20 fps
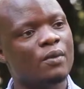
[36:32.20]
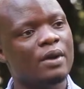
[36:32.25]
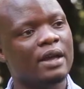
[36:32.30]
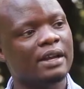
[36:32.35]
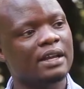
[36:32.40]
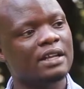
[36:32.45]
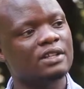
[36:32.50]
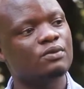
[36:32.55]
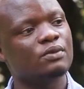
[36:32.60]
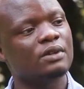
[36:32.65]

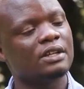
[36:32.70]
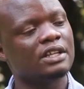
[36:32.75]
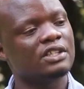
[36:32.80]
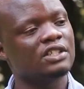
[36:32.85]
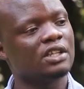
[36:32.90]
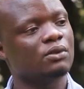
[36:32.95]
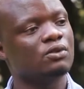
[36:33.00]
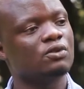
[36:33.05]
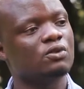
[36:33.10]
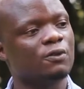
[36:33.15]
whereas we
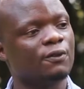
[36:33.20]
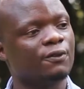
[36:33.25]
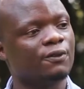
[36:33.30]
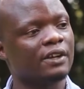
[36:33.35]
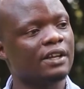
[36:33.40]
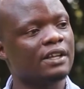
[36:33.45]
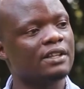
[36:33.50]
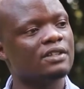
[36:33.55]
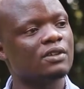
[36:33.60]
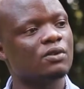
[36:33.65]
reach out to
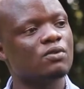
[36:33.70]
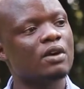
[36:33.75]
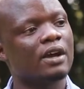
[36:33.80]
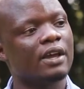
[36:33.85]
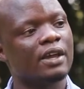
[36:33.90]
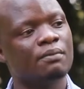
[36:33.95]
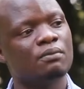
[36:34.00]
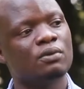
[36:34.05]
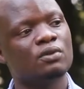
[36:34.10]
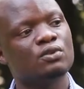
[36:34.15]
friends who are
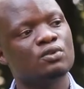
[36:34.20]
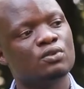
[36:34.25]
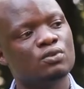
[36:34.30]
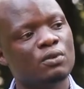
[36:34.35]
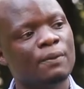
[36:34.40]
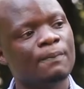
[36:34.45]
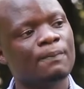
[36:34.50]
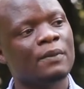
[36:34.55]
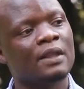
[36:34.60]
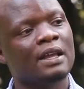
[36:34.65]
able to